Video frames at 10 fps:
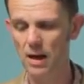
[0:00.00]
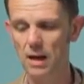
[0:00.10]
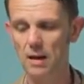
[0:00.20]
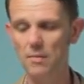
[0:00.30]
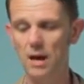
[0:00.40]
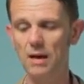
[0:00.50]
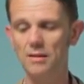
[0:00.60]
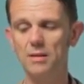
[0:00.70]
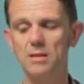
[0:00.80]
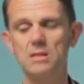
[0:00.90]
and
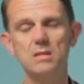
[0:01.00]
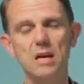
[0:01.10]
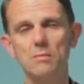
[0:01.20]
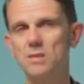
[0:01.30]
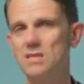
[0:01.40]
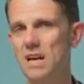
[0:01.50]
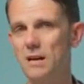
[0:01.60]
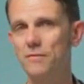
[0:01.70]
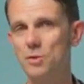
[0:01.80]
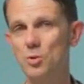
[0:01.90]
that these statements
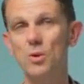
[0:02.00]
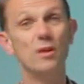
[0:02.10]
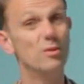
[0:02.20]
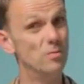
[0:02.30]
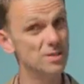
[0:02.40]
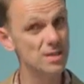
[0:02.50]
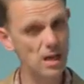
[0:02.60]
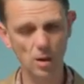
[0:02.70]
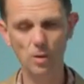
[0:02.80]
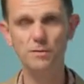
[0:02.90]
have to
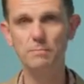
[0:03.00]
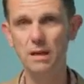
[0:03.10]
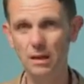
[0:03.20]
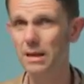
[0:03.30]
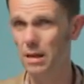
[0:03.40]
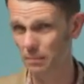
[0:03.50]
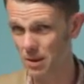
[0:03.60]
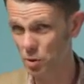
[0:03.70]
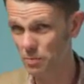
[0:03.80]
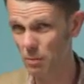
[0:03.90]
themselves be clear,
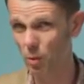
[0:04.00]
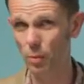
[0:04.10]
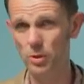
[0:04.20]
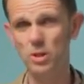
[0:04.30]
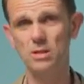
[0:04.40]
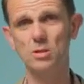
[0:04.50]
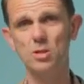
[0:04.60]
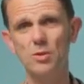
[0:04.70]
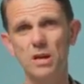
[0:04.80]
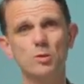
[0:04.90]
because remember, what we're trying to
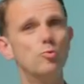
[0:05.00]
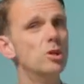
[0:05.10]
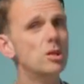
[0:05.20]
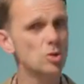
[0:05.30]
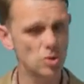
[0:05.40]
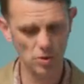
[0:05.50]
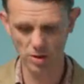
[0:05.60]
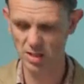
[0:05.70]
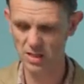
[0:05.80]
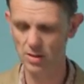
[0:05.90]
do here is reconstruct
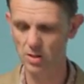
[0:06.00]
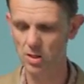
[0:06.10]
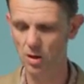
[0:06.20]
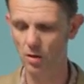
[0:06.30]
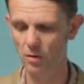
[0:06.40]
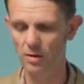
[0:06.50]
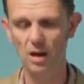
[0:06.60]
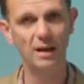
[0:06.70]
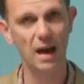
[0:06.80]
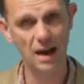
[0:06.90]
the sense of
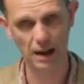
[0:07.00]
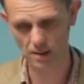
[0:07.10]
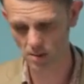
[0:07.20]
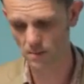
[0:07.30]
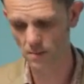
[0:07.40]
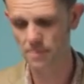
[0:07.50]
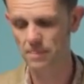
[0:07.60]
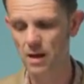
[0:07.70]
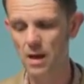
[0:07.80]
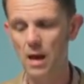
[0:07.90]
an act.
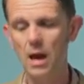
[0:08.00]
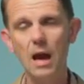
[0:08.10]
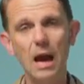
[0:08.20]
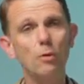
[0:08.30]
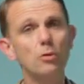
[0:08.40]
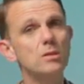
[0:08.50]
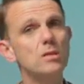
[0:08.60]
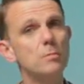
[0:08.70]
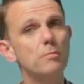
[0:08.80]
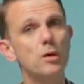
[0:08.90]
How can
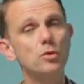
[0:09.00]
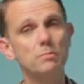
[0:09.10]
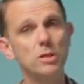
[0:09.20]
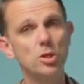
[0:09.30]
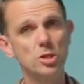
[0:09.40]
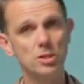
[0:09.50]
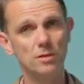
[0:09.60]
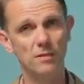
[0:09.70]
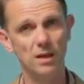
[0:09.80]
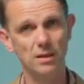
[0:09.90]
this approach be
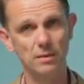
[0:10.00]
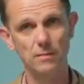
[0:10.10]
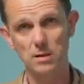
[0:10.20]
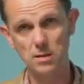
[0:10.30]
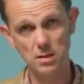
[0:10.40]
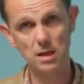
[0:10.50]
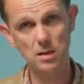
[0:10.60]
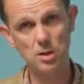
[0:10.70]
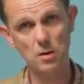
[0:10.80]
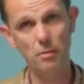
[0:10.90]
justified? As I say,
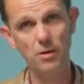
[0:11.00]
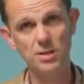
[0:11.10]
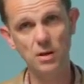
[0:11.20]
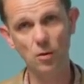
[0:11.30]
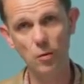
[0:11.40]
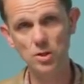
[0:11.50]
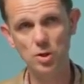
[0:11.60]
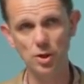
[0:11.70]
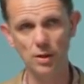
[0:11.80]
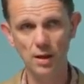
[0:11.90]
this is a pressing
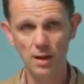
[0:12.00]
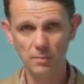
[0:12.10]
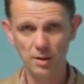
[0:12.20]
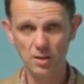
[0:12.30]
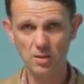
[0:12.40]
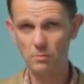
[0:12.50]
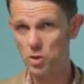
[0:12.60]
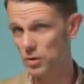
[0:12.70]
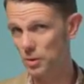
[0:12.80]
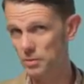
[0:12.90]
question because I'm
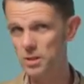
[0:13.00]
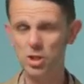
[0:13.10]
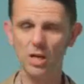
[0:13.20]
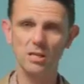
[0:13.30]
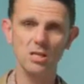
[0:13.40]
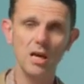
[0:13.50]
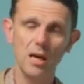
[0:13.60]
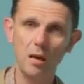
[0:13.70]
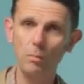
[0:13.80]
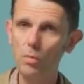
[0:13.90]
sure you appreciate
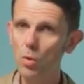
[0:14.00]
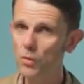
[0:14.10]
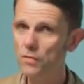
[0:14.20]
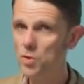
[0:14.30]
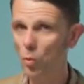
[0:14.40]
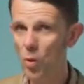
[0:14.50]
it moves